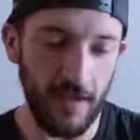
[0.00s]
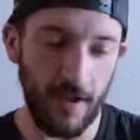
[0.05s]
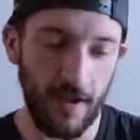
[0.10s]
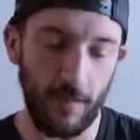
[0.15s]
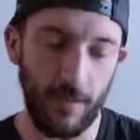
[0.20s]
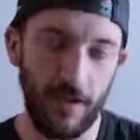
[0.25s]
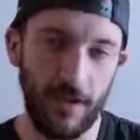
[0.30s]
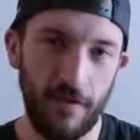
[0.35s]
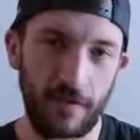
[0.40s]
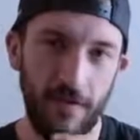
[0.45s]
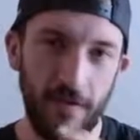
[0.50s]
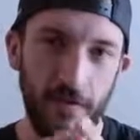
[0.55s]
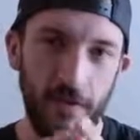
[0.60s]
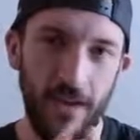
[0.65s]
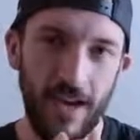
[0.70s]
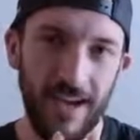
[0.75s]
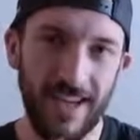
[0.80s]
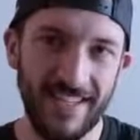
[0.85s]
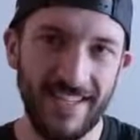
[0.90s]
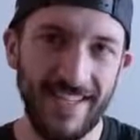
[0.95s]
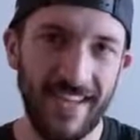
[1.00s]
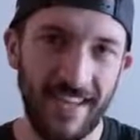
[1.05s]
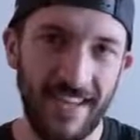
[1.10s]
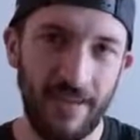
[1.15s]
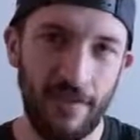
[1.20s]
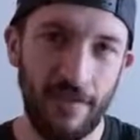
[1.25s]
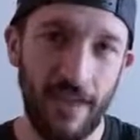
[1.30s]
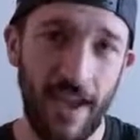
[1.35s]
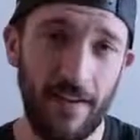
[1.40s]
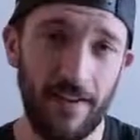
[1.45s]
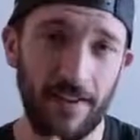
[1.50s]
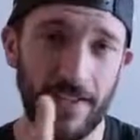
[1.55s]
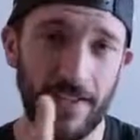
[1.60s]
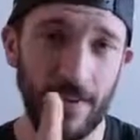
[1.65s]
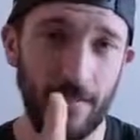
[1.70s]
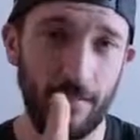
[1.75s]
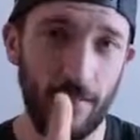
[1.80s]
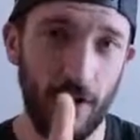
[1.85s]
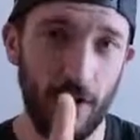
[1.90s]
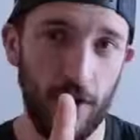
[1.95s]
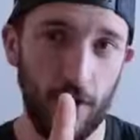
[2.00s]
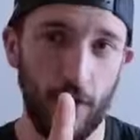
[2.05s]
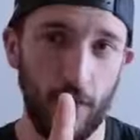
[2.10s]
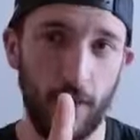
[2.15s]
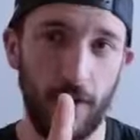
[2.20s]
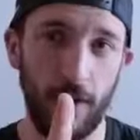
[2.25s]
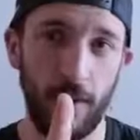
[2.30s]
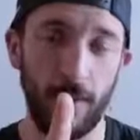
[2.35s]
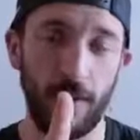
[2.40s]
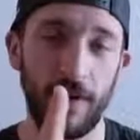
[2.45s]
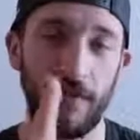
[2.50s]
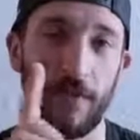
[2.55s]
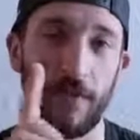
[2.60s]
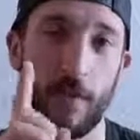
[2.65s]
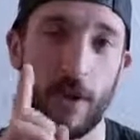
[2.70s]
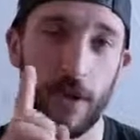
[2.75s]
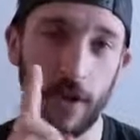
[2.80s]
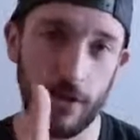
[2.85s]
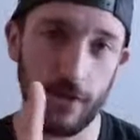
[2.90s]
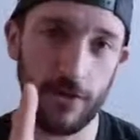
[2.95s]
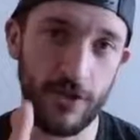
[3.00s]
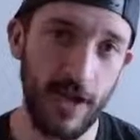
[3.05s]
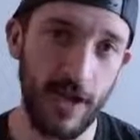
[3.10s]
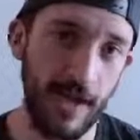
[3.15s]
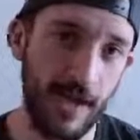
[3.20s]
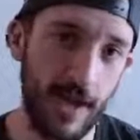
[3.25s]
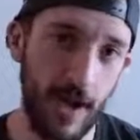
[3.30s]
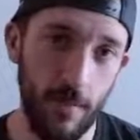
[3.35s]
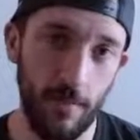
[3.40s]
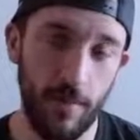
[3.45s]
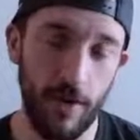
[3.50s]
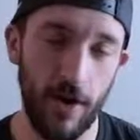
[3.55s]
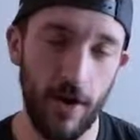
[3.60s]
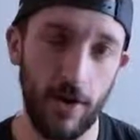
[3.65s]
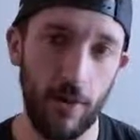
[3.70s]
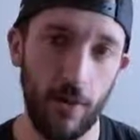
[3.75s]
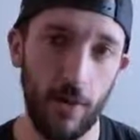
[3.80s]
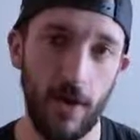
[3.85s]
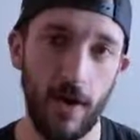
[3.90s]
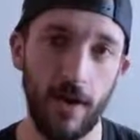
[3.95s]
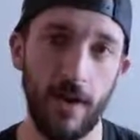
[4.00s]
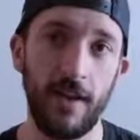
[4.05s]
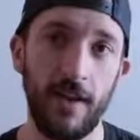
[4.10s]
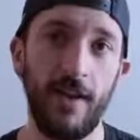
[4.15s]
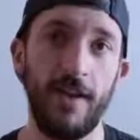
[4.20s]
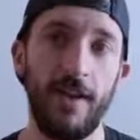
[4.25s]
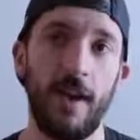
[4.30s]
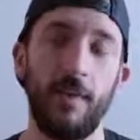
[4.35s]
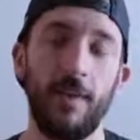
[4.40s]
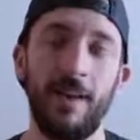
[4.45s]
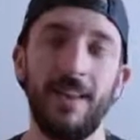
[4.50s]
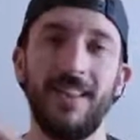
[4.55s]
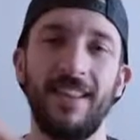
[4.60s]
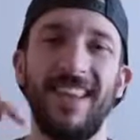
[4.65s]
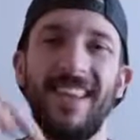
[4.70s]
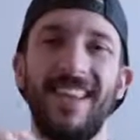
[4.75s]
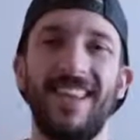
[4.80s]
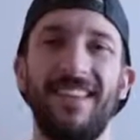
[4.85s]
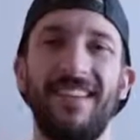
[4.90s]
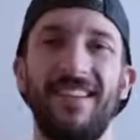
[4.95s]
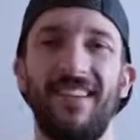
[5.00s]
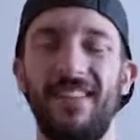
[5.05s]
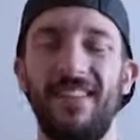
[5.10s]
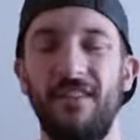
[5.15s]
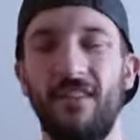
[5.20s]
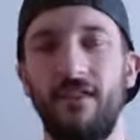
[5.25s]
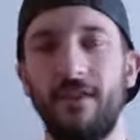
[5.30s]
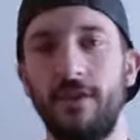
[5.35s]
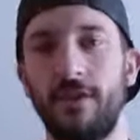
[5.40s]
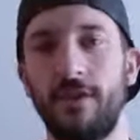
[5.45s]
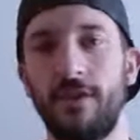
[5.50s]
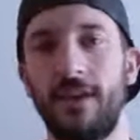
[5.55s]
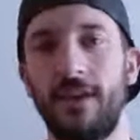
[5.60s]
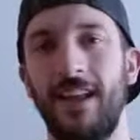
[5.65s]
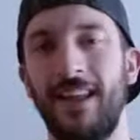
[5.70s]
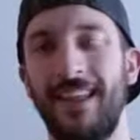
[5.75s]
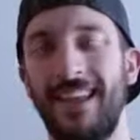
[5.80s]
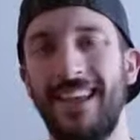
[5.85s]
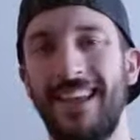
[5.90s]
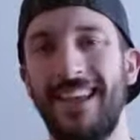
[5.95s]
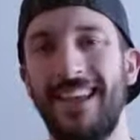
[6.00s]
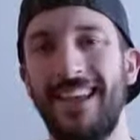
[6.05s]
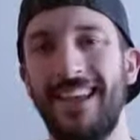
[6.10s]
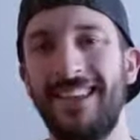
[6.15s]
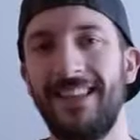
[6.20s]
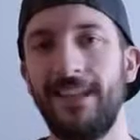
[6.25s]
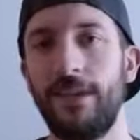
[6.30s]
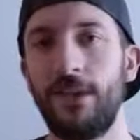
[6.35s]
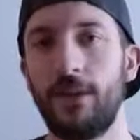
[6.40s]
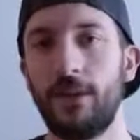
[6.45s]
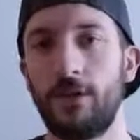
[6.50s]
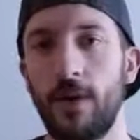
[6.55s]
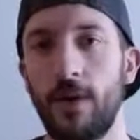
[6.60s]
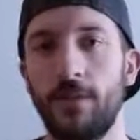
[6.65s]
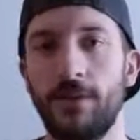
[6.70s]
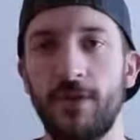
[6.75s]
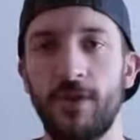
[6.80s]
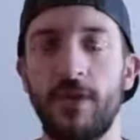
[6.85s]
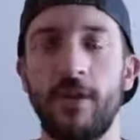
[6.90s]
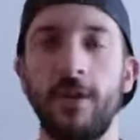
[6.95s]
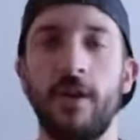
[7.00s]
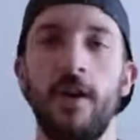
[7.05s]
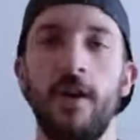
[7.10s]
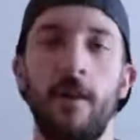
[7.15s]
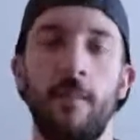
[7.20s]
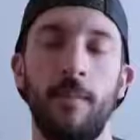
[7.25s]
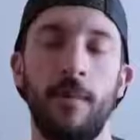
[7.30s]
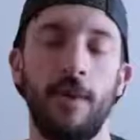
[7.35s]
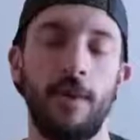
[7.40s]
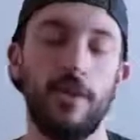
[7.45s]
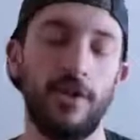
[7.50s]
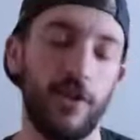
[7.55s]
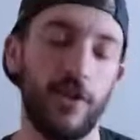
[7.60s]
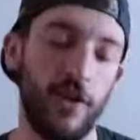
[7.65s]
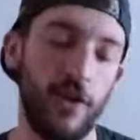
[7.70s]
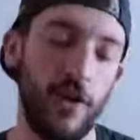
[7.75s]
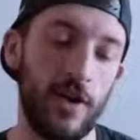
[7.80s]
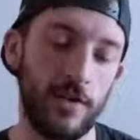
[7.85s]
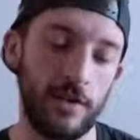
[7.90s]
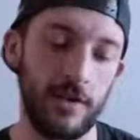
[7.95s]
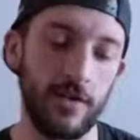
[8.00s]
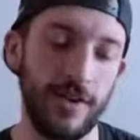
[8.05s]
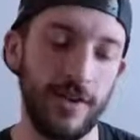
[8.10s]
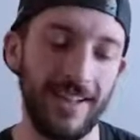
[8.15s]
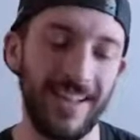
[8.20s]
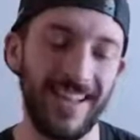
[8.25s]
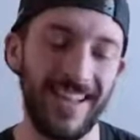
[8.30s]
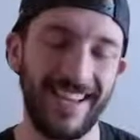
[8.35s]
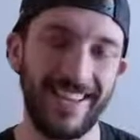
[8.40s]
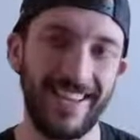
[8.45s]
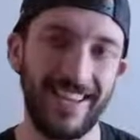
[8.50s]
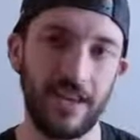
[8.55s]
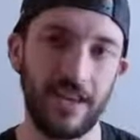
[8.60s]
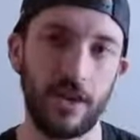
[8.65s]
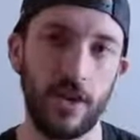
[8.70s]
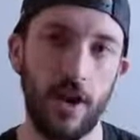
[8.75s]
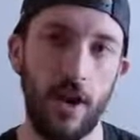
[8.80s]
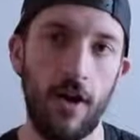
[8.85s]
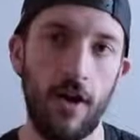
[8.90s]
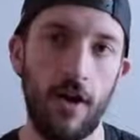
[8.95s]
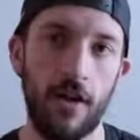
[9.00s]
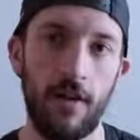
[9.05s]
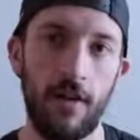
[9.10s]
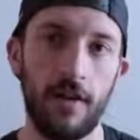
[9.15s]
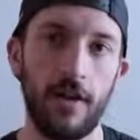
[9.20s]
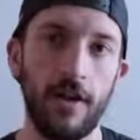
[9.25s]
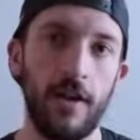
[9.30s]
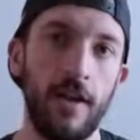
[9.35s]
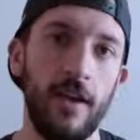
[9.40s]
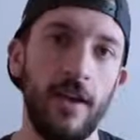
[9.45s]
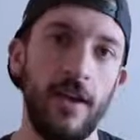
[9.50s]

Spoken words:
I'm gonna fill you guys in if you haven't seen part 1, but if you wanna go check out part 1, I'm gonna link it in the first link in the description, but you can also click this card